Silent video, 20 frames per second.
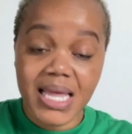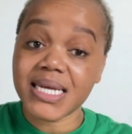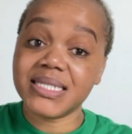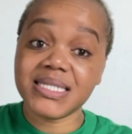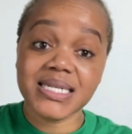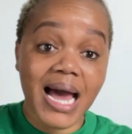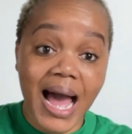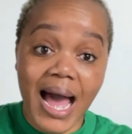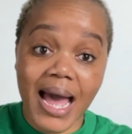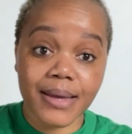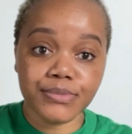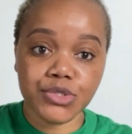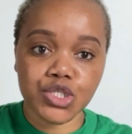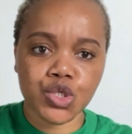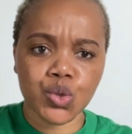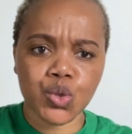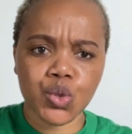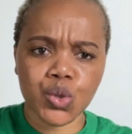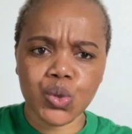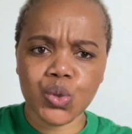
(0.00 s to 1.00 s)
time
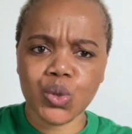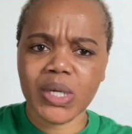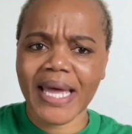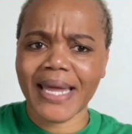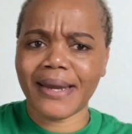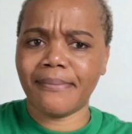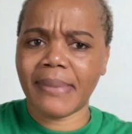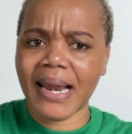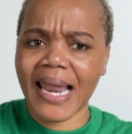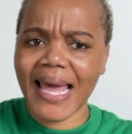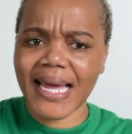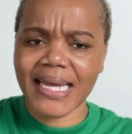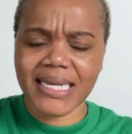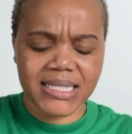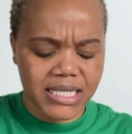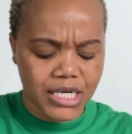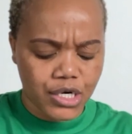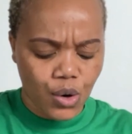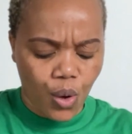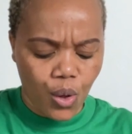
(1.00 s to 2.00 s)
to cook and
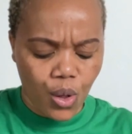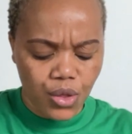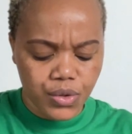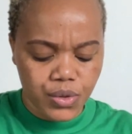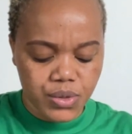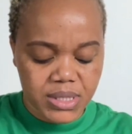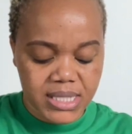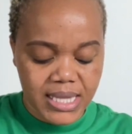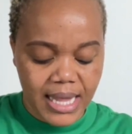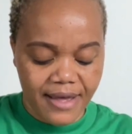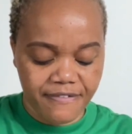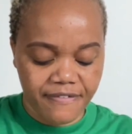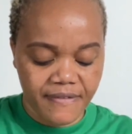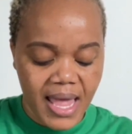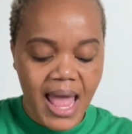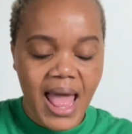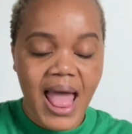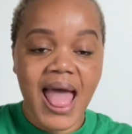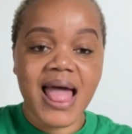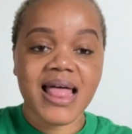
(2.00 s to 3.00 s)
blend and all those stuff.
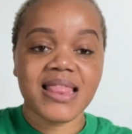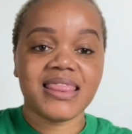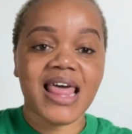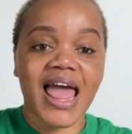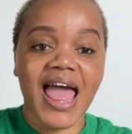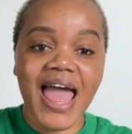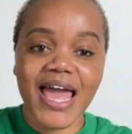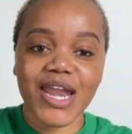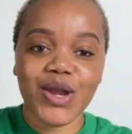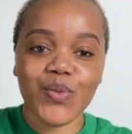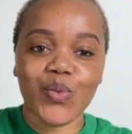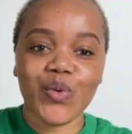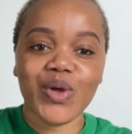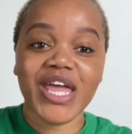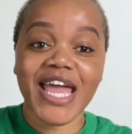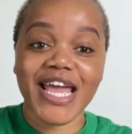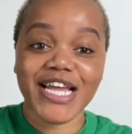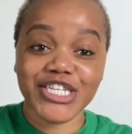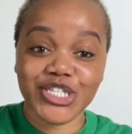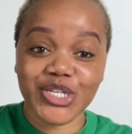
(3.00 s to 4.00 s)
Then
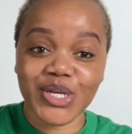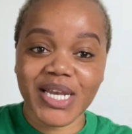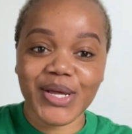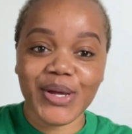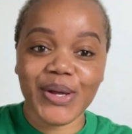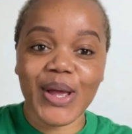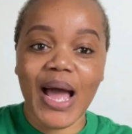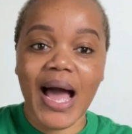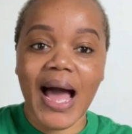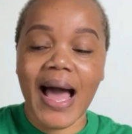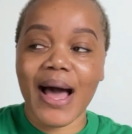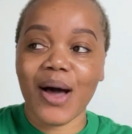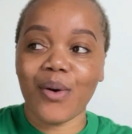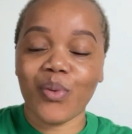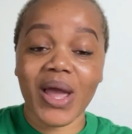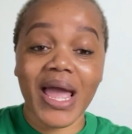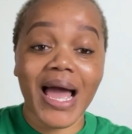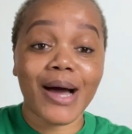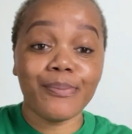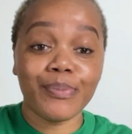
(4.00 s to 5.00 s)
we actually
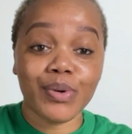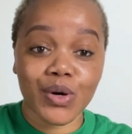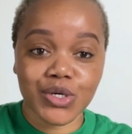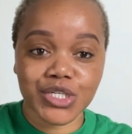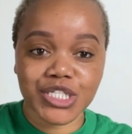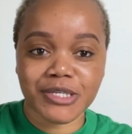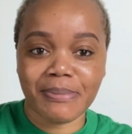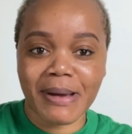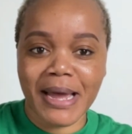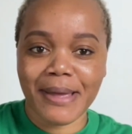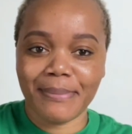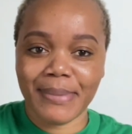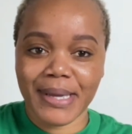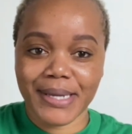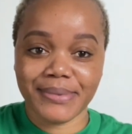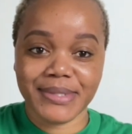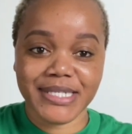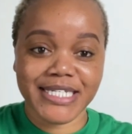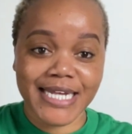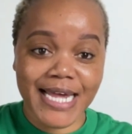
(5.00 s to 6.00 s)
were approached by
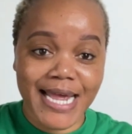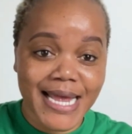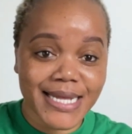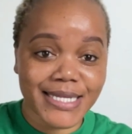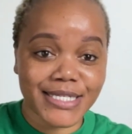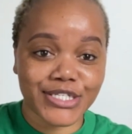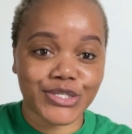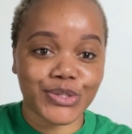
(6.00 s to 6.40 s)
Baby Taste